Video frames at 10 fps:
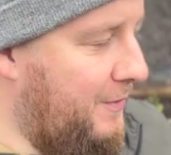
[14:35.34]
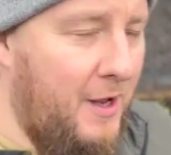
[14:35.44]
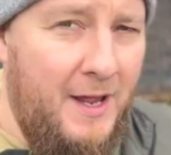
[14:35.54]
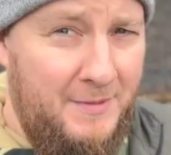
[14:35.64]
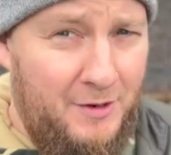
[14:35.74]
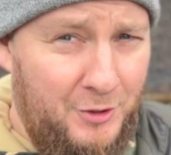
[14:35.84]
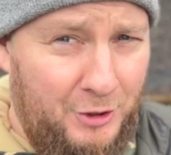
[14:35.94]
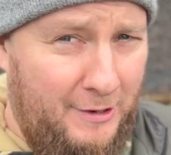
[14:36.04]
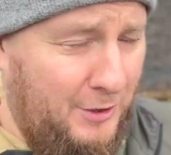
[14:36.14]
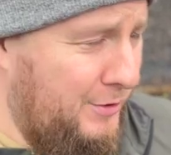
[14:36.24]
I am now going
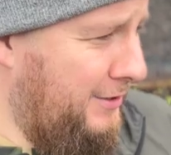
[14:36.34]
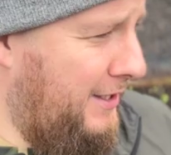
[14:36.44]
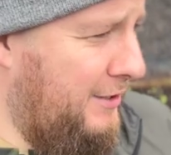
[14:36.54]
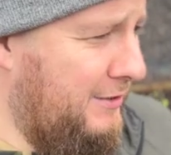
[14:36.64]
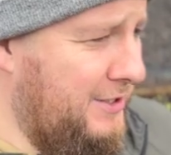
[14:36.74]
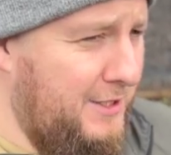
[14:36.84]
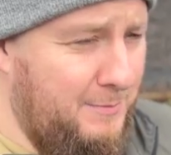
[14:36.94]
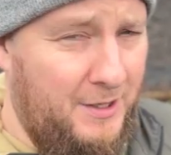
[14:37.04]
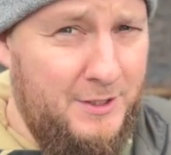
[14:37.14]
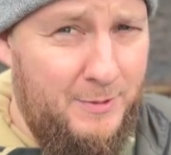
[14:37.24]
to crack on and get the rest of these
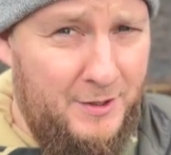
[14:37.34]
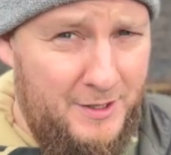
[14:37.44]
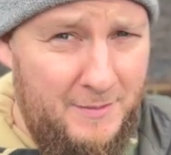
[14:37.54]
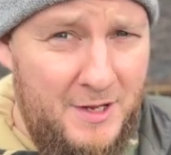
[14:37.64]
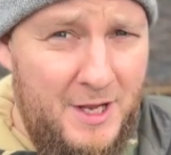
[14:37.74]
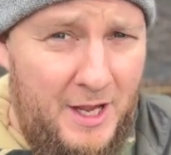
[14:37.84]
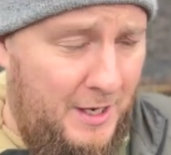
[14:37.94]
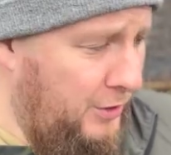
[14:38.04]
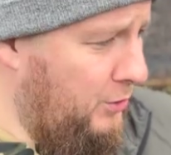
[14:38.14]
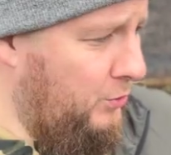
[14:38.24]
buckets planted up,
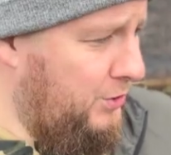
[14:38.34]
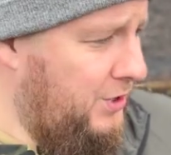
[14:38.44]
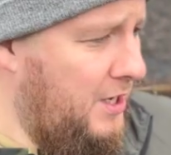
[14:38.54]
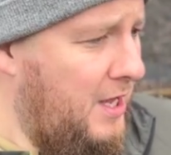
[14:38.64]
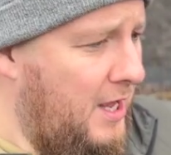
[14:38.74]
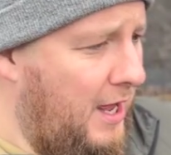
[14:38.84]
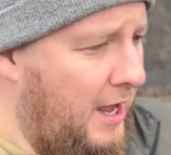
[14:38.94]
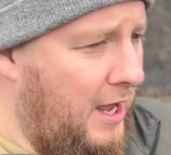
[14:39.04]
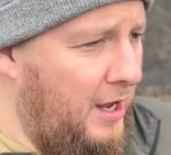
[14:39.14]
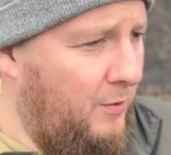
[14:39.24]
and of course
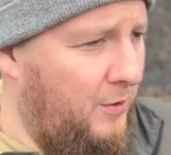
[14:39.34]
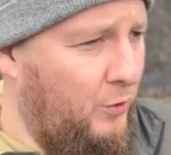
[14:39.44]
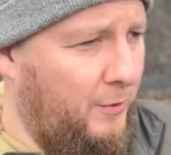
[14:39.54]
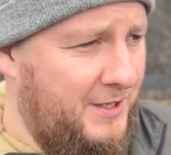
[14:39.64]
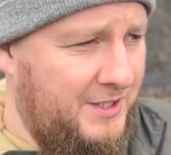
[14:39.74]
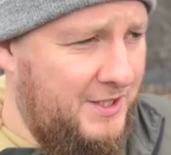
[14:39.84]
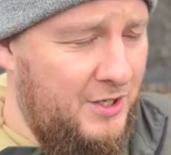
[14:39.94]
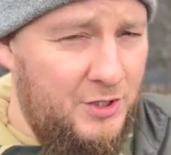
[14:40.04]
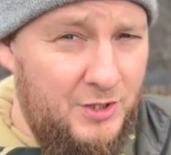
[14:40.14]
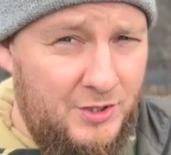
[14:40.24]
with all the best
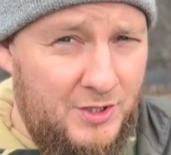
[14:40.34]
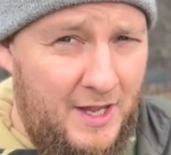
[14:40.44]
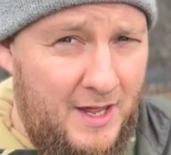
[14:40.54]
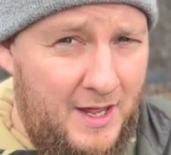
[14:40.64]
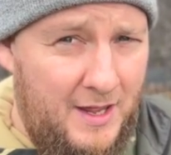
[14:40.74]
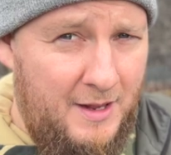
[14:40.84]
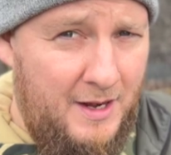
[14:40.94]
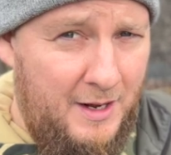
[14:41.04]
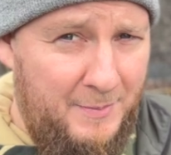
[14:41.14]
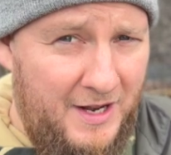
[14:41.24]
intentions
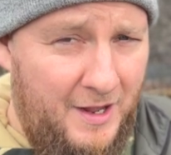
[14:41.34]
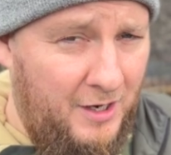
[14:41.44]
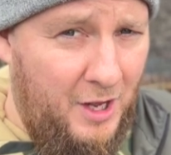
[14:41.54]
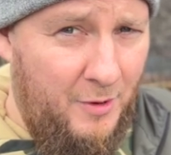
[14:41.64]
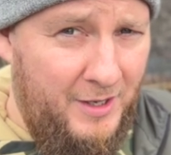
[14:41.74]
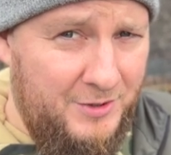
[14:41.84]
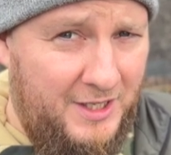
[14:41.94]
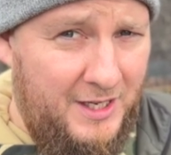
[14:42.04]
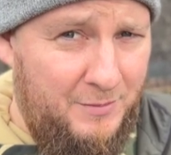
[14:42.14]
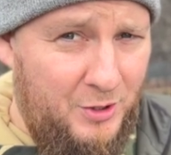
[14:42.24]
and a bit of luck, I'll be able to
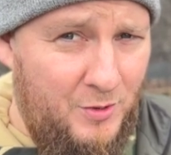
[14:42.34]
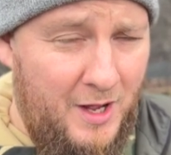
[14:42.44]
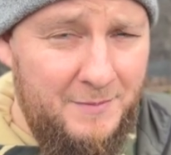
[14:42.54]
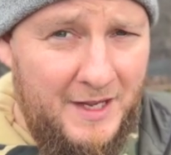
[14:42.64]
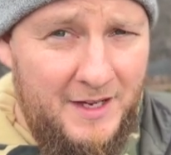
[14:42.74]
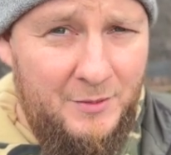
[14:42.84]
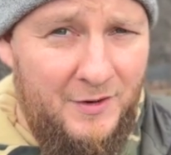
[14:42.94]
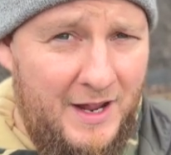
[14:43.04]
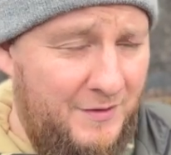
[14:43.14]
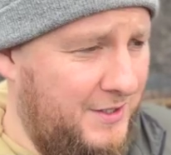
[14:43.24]
keep you updated
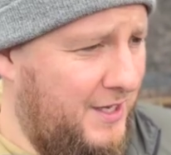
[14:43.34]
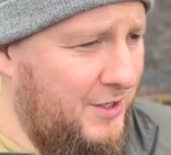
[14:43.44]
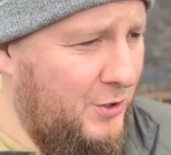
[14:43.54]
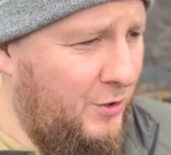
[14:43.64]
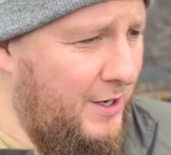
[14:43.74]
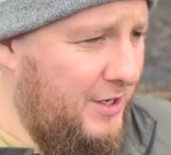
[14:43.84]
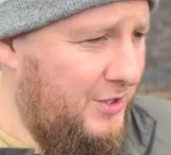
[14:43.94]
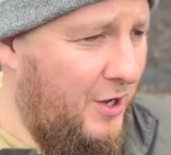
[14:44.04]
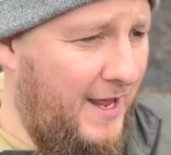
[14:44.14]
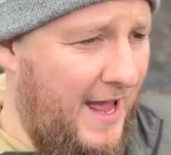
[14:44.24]
with how this gets on
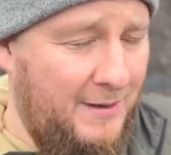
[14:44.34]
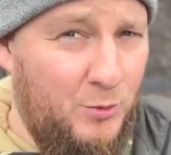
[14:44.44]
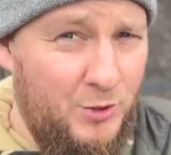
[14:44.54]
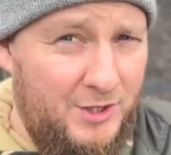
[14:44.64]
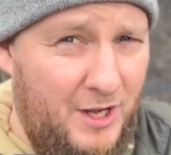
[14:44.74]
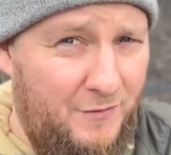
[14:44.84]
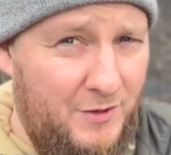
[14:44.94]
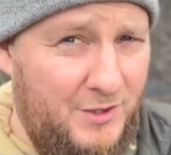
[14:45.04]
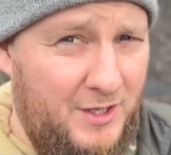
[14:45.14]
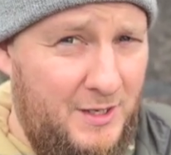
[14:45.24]
as I add more stuff,
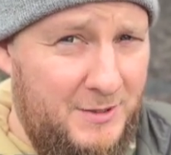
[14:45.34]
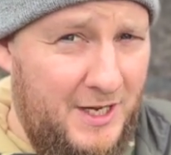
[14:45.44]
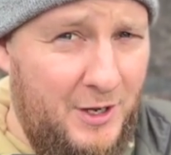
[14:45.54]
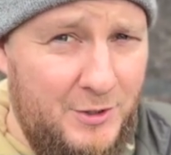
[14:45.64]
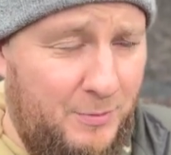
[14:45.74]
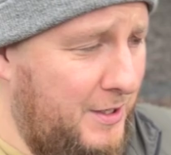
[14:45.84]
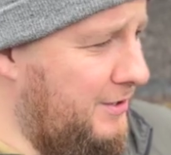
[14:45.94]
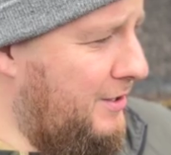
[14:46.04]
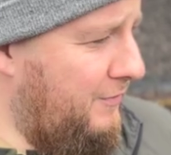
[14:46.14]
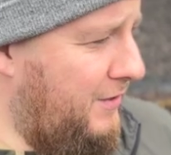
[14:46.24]
as the potatoes break
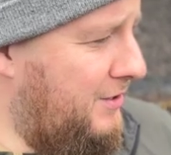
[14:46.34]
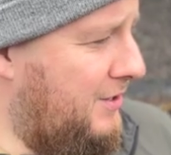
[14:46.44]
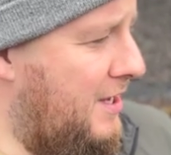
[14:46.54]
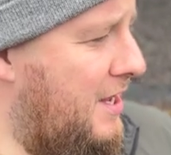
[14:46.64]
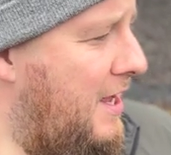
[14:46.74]
surface.